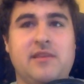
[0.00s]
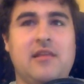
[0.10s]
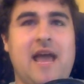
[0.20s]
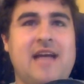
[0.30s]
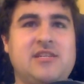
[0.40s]
the
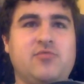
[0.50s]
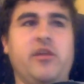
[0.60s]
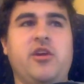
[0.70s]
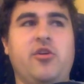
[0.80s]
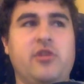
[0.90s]
last
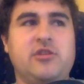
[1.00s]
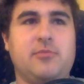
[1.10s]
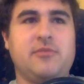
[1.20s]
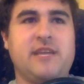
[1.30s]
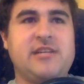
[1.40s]
really good
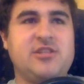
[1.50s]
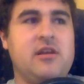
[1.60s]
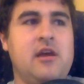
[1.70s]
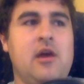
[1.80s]
interpretation